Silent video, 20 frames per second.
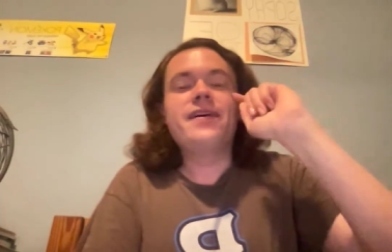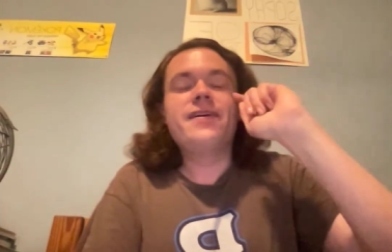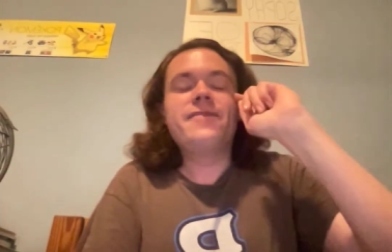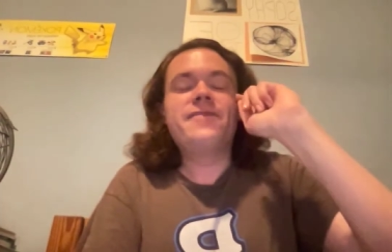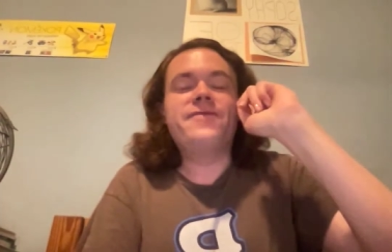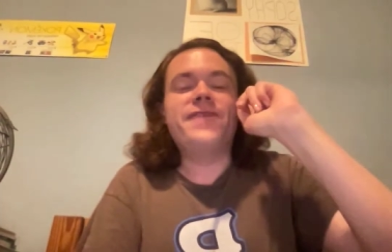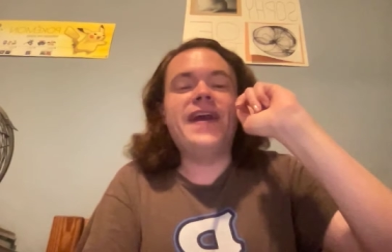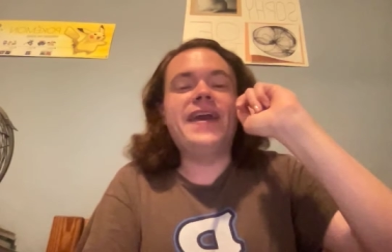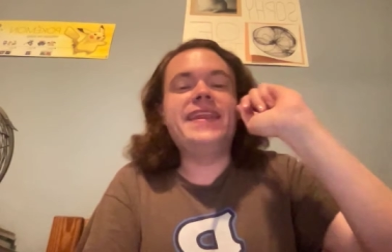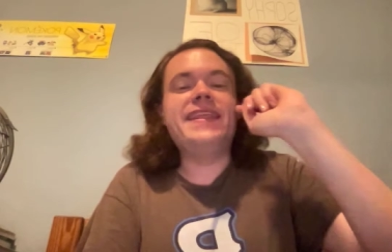
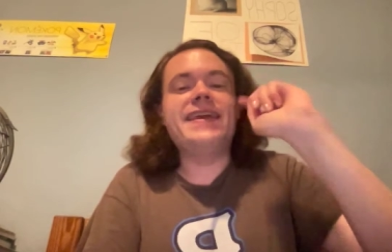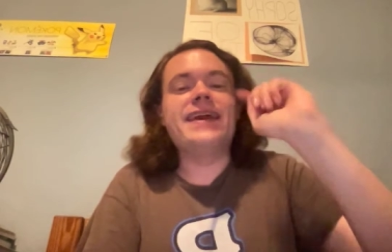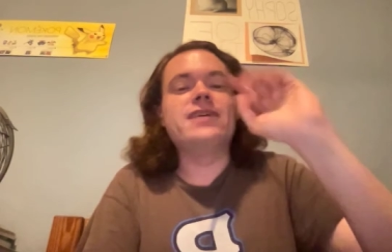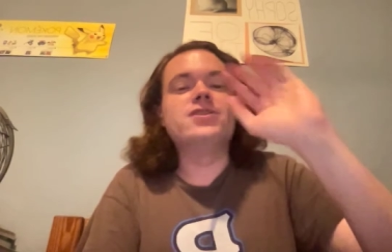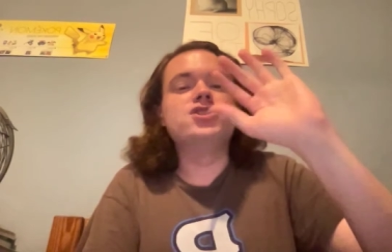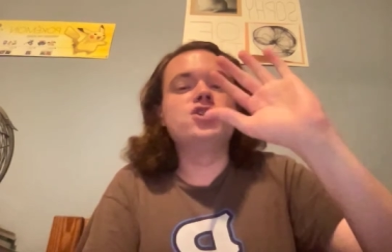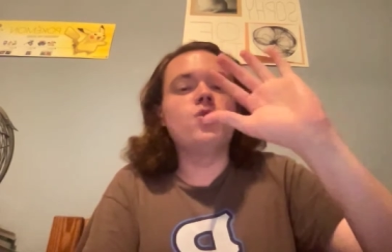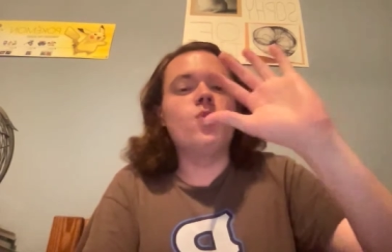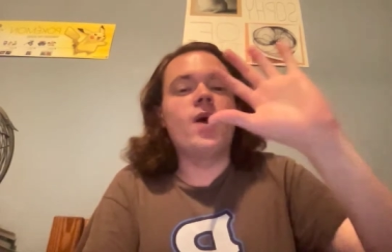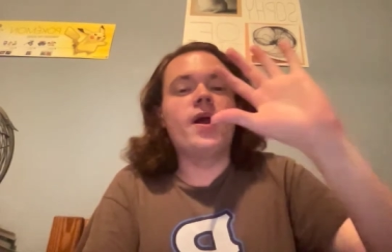Fading
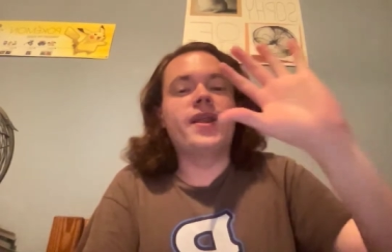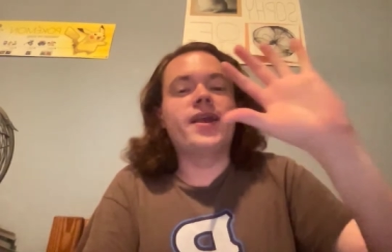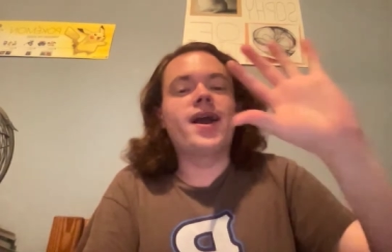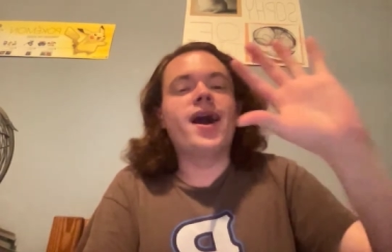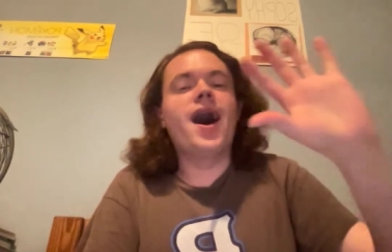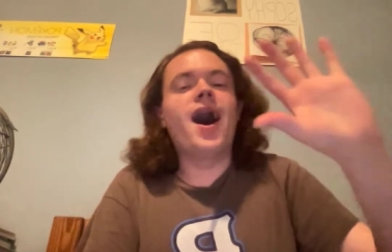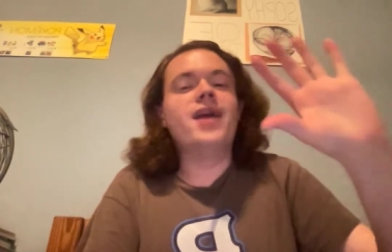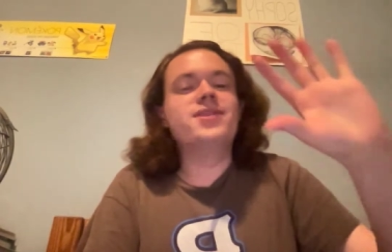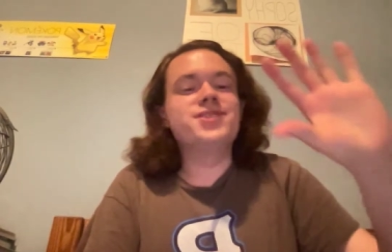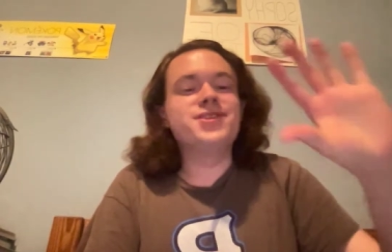into
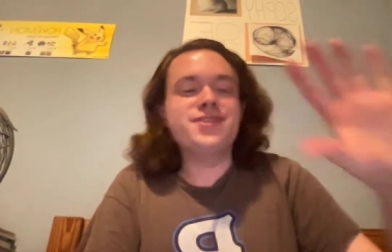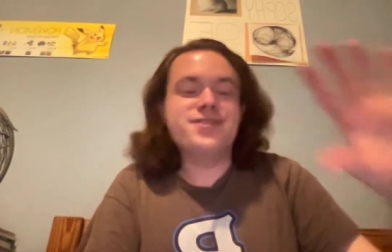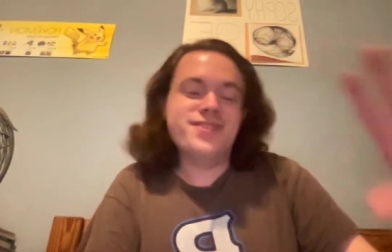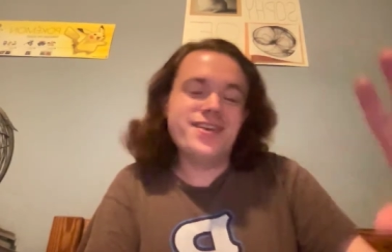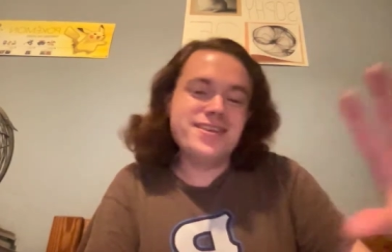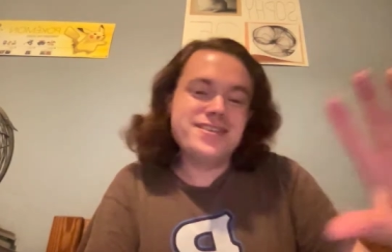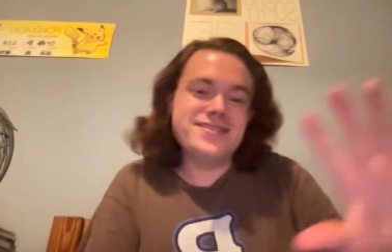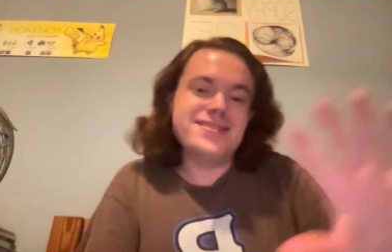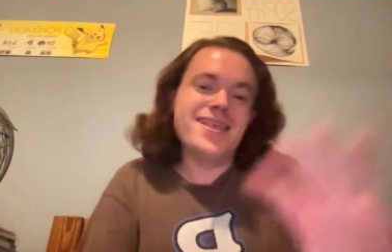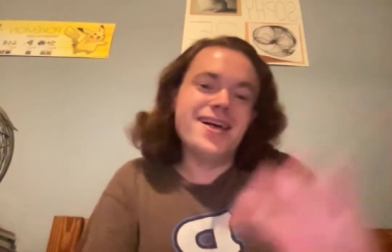
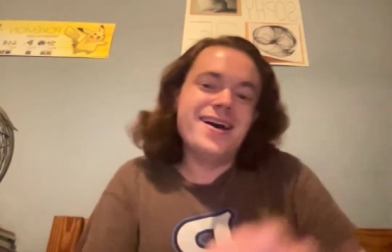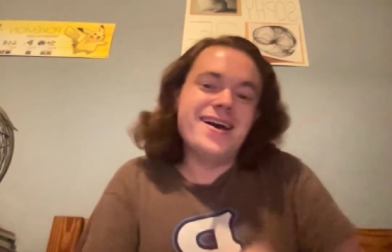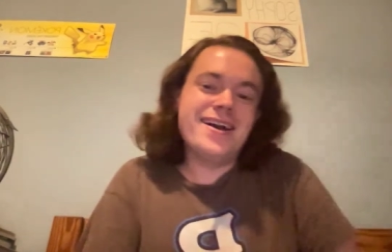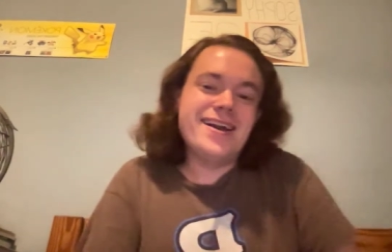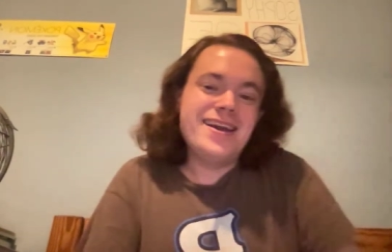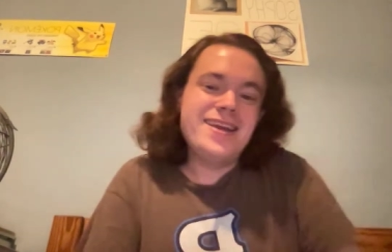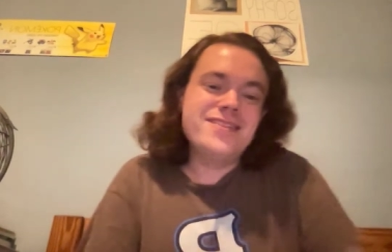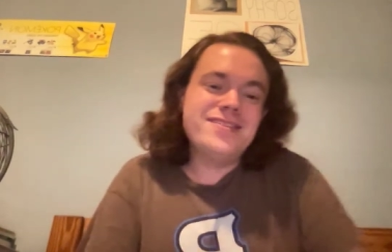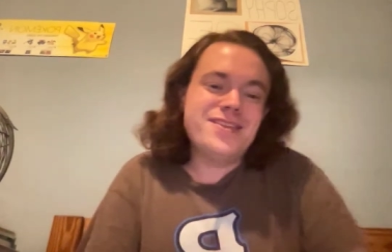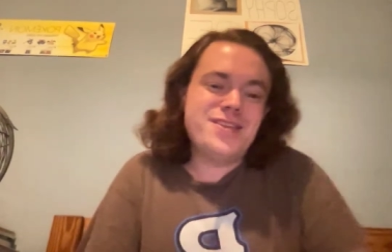unconsciousness
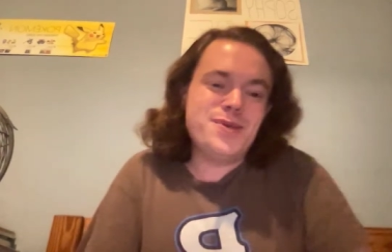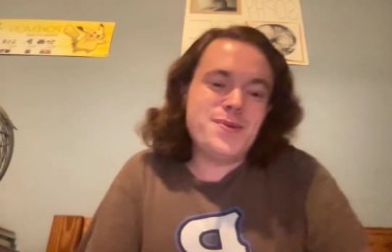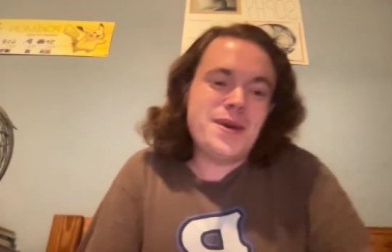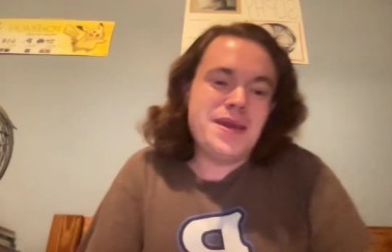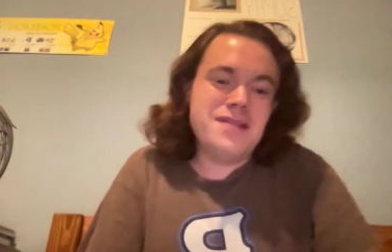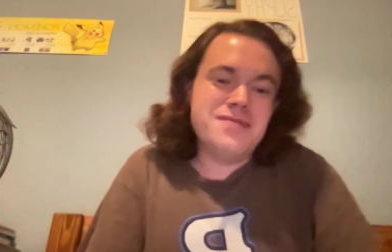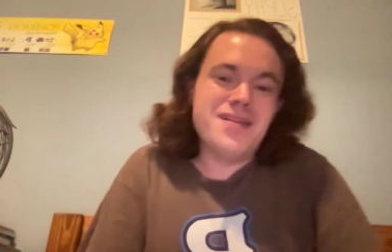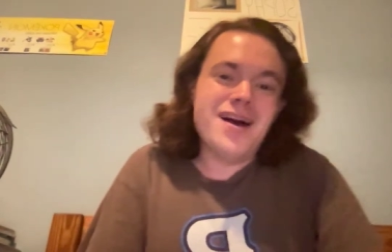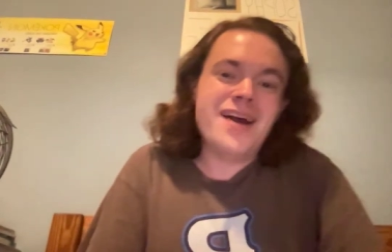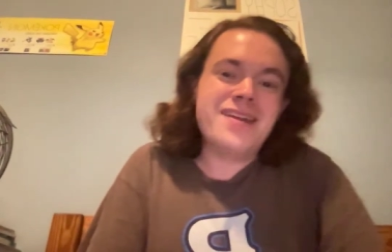line that you
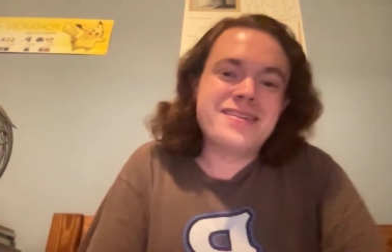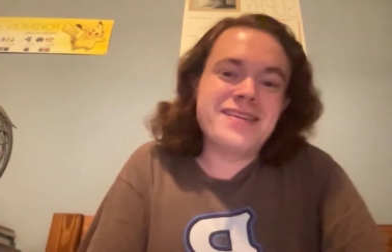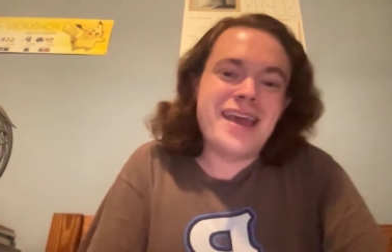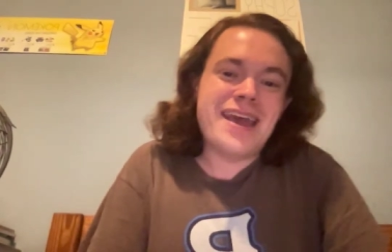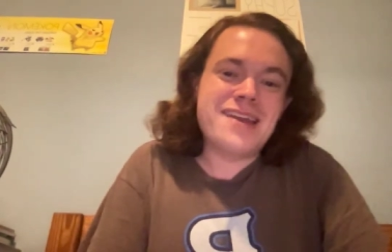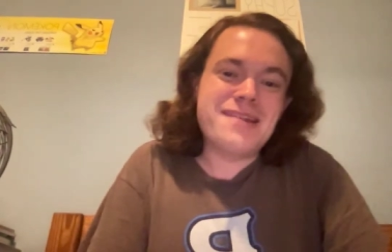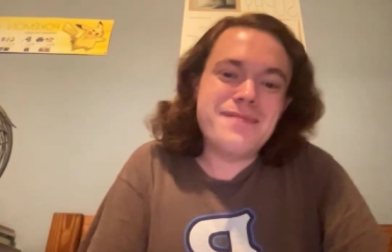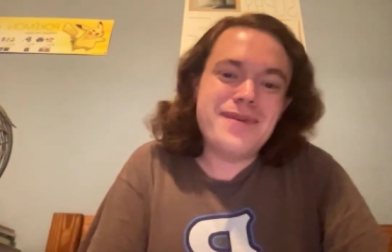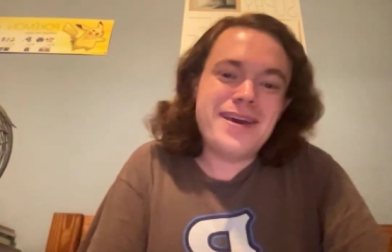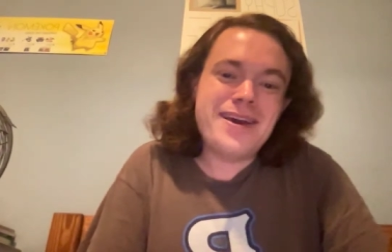get a lot in
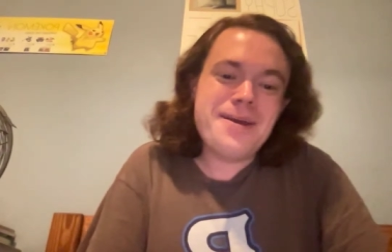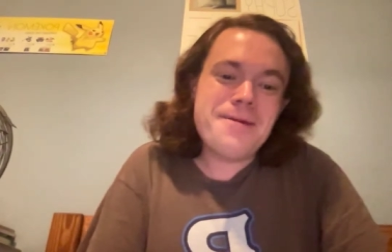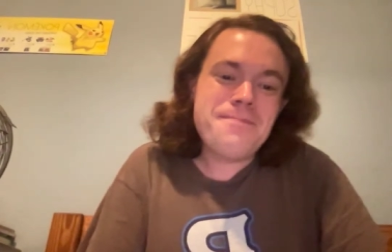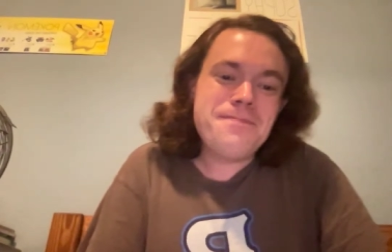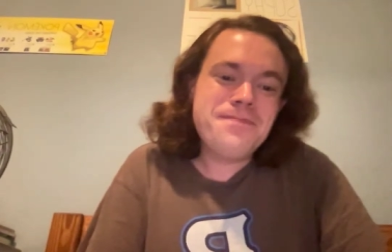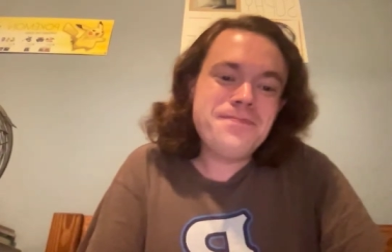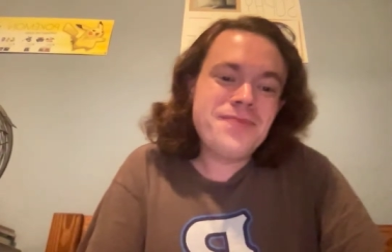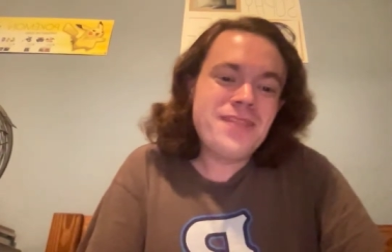anime.